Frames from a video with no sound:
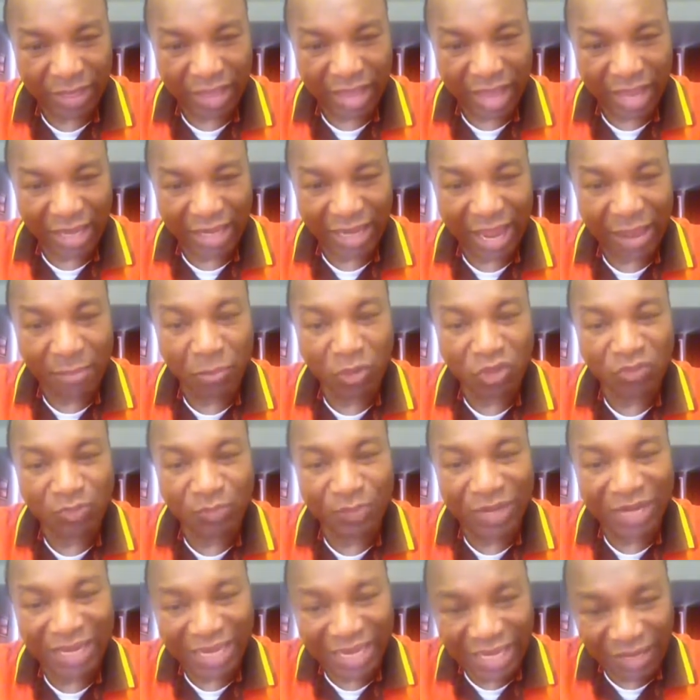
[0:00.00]
and I must
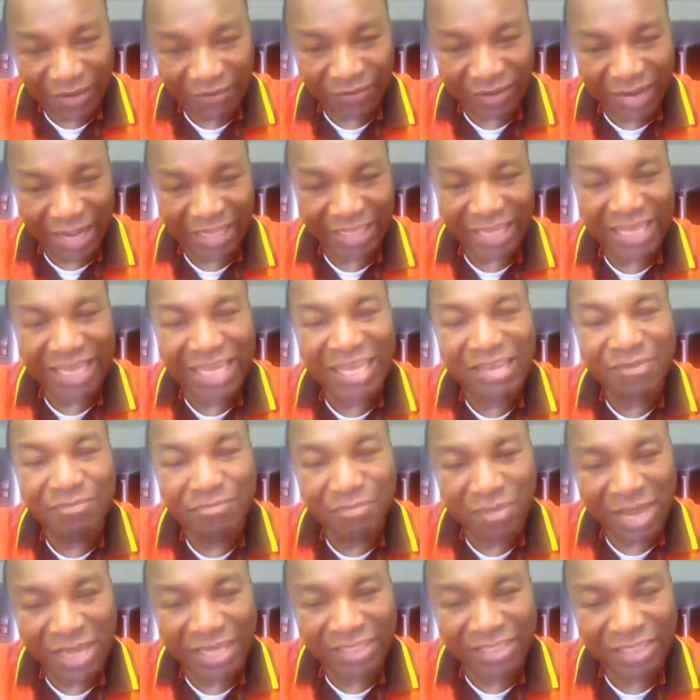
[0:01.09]
believe that He
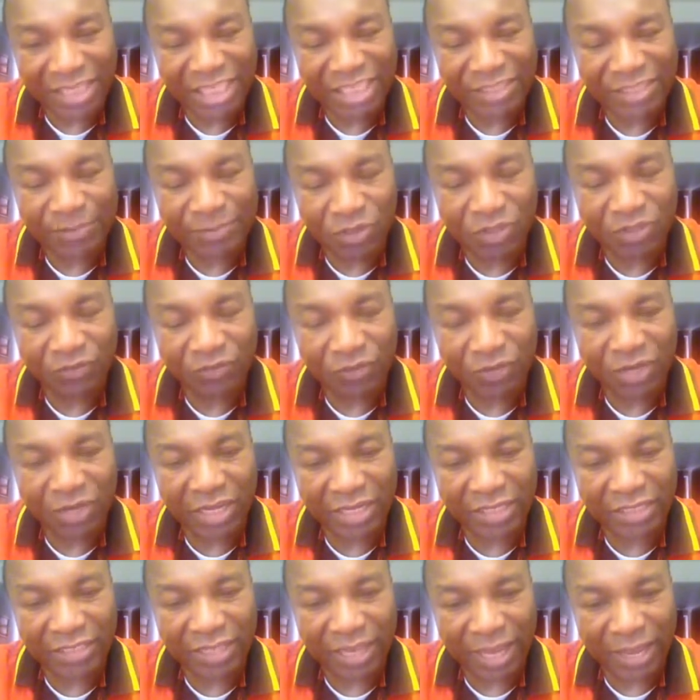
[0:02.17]
makes things beautiful in
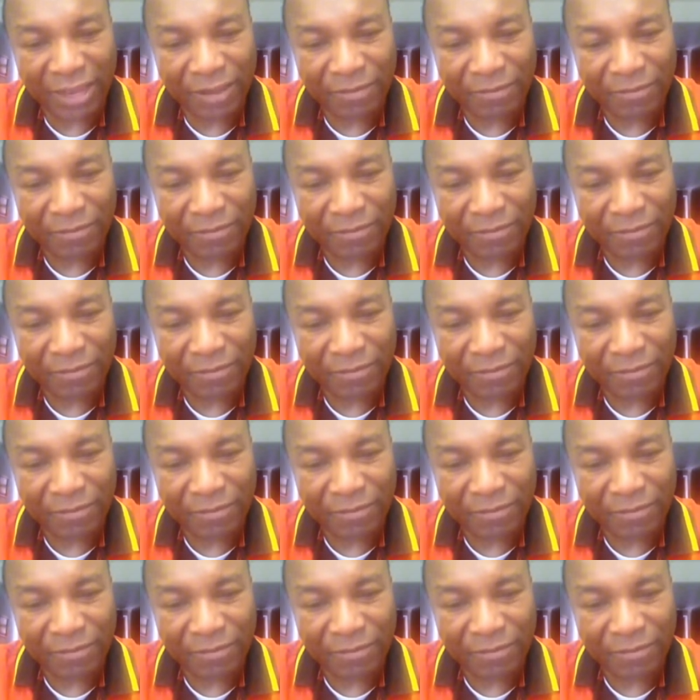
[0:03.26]
His time.